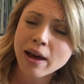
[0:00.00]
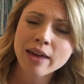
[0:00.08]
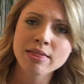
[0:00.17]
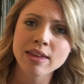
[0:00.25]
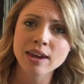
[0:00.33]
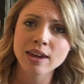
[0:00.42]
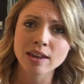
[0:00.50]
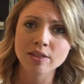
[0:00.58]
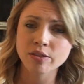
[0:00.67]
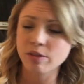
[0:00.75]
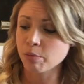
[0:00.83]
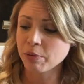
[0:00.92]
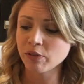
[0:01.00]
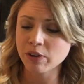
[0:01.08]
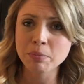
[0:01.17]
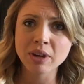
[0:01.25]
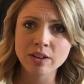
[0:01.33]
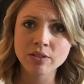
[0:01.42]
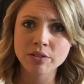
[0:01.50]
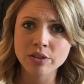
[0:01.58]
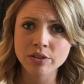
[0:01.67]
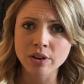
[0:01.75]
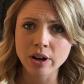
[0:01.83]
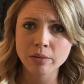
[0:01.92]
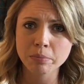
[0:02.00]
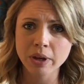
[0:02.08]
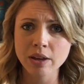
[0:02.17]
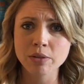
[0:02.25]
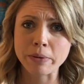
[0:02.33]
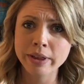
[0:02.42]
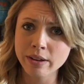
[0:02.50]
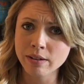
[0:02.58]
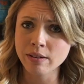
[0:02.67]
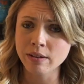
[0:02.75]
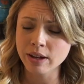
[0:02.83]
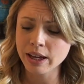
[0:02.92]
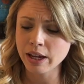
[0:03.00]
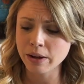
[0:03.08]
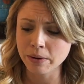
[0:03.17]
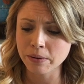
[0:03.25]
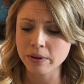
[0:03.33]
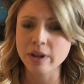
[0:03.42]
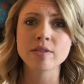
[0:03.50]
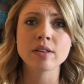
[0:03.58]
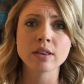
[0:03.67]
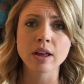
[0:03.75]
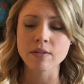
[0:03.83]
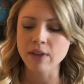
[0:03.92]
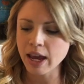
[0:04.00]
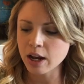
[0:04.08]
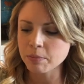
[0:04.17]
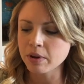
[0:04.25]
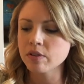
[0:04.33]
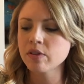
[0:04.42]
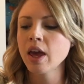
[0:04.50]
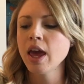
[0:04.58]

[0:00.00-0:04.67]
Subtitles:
I think it's the perfect place to start because what little kiddo doesn't love animals?